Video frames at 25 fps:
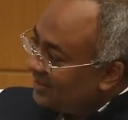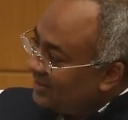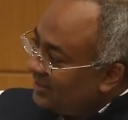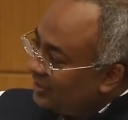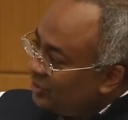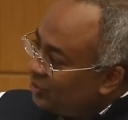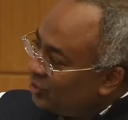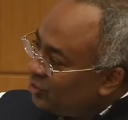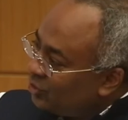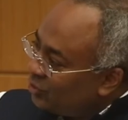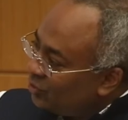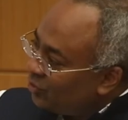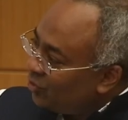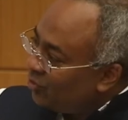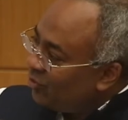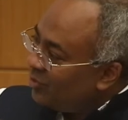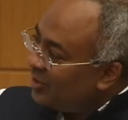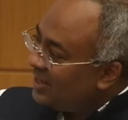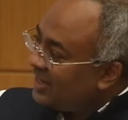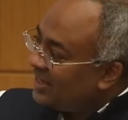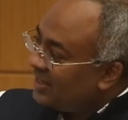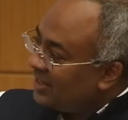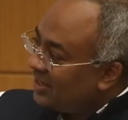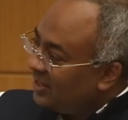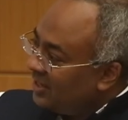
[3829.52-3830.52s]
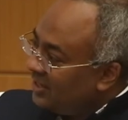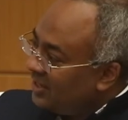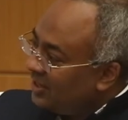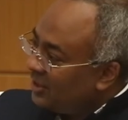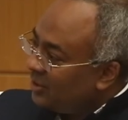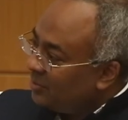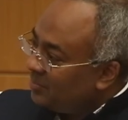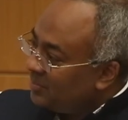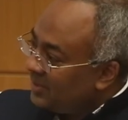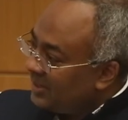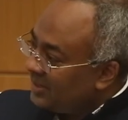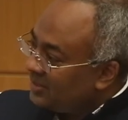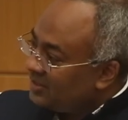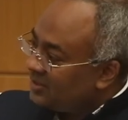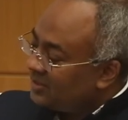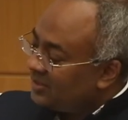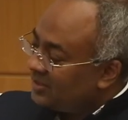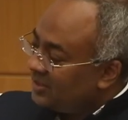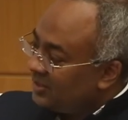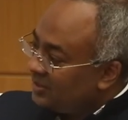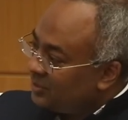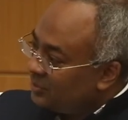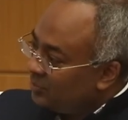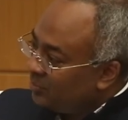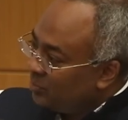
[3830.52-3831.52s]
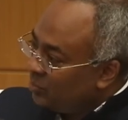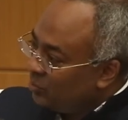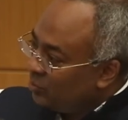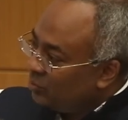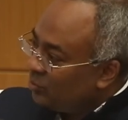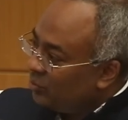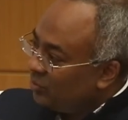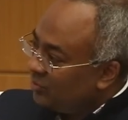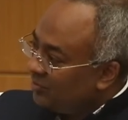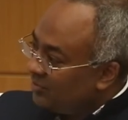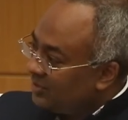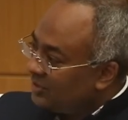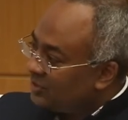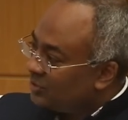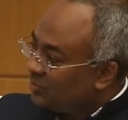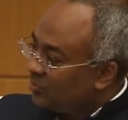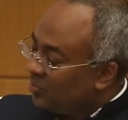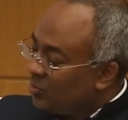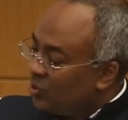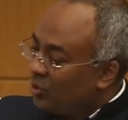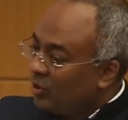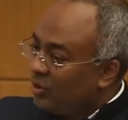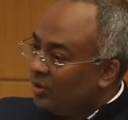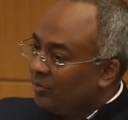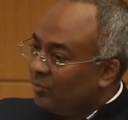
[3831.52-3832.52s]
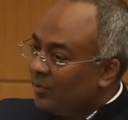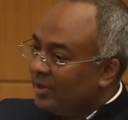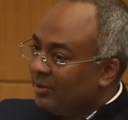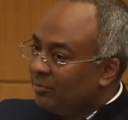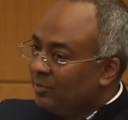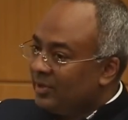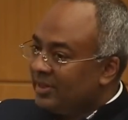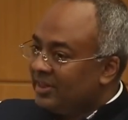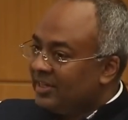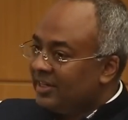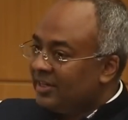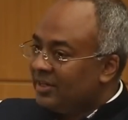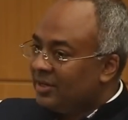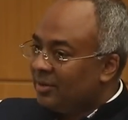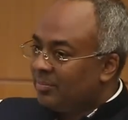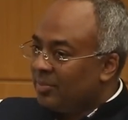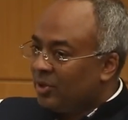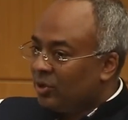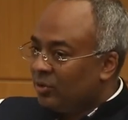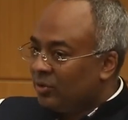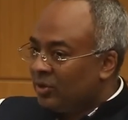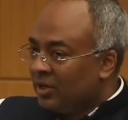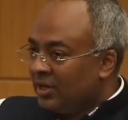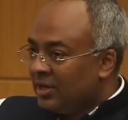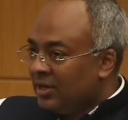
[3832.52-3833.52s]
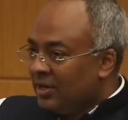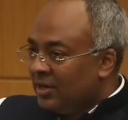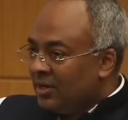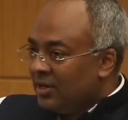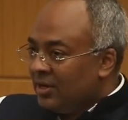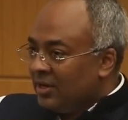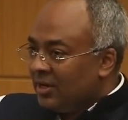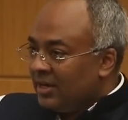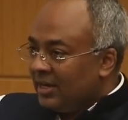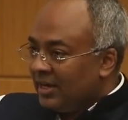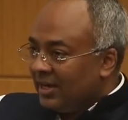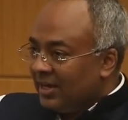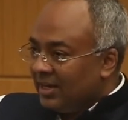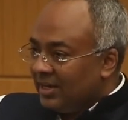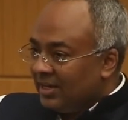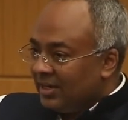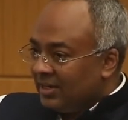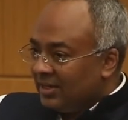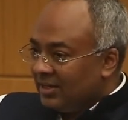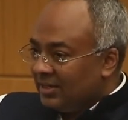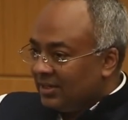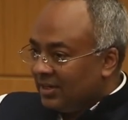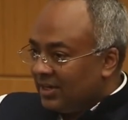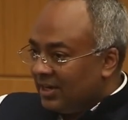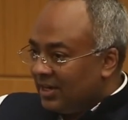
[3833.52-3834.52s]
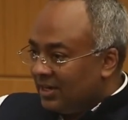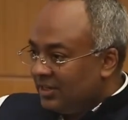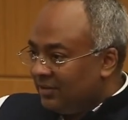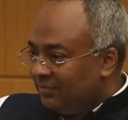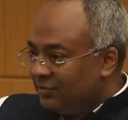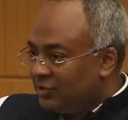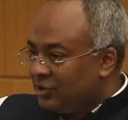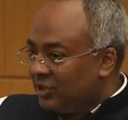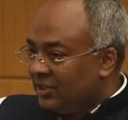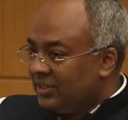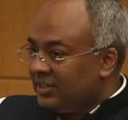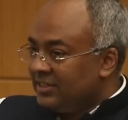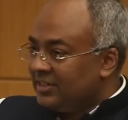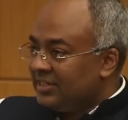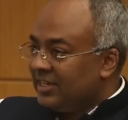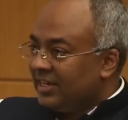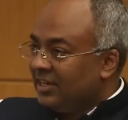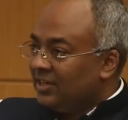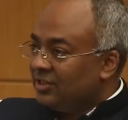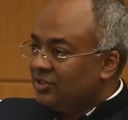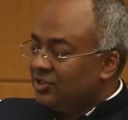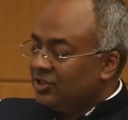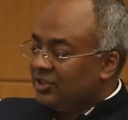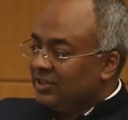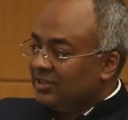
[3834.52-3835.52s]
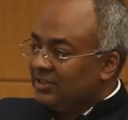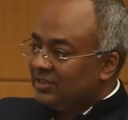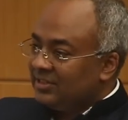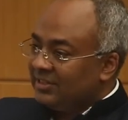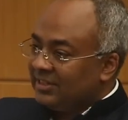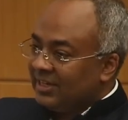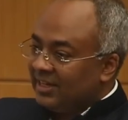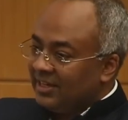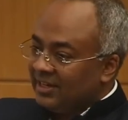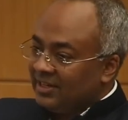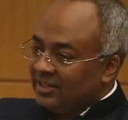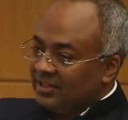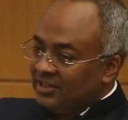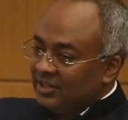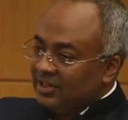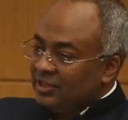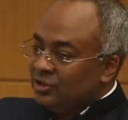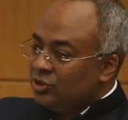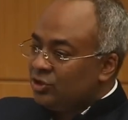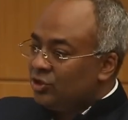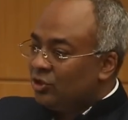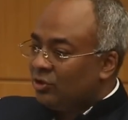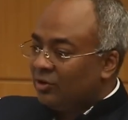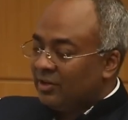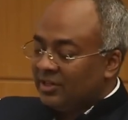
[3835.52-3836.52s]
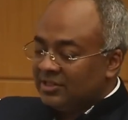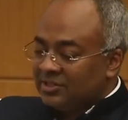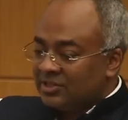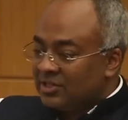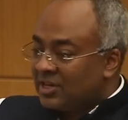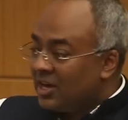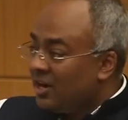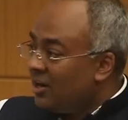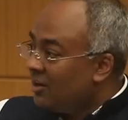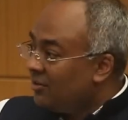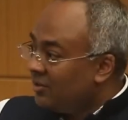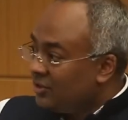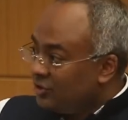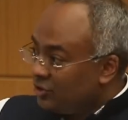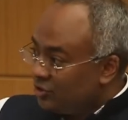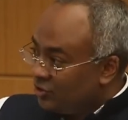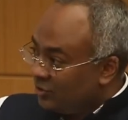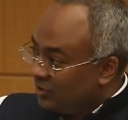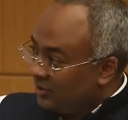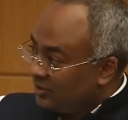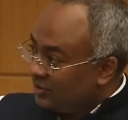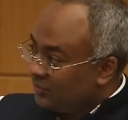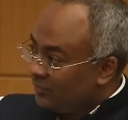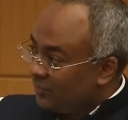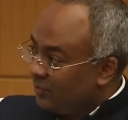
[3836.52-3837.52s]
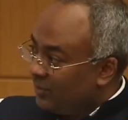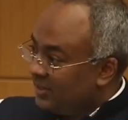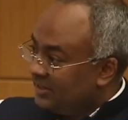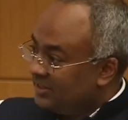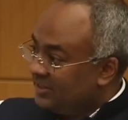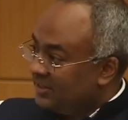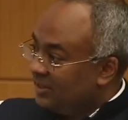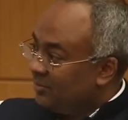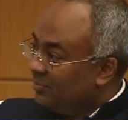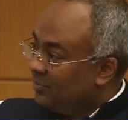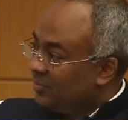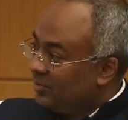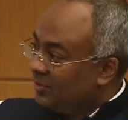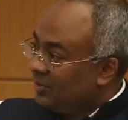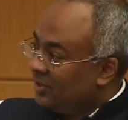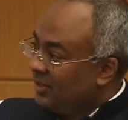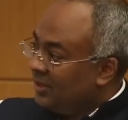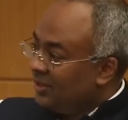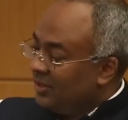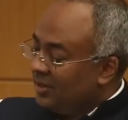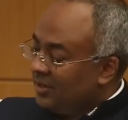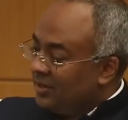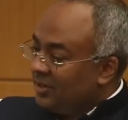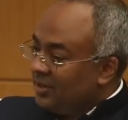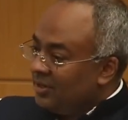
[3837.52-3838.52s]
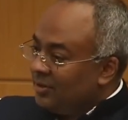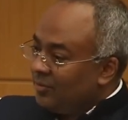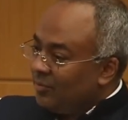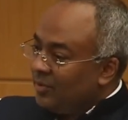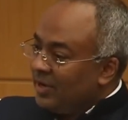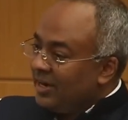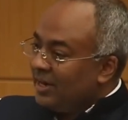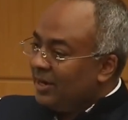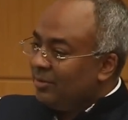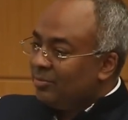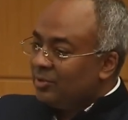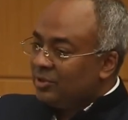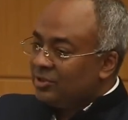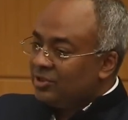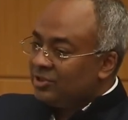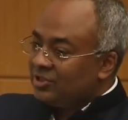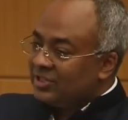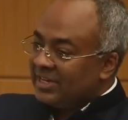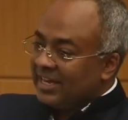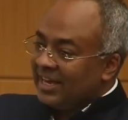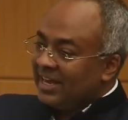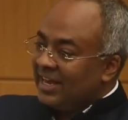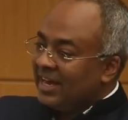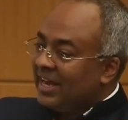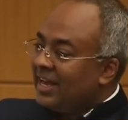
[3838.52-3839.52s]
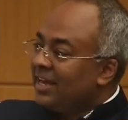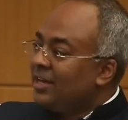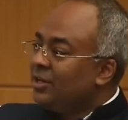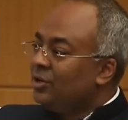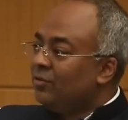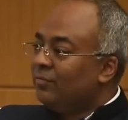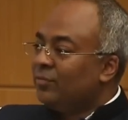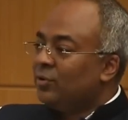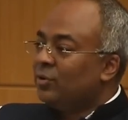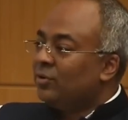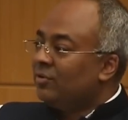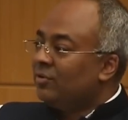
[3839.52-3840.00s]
destroying a little bit this pooled risk model? When we think about artificial intelligence and insurance, car insurance, for example, we're able to say, hey, if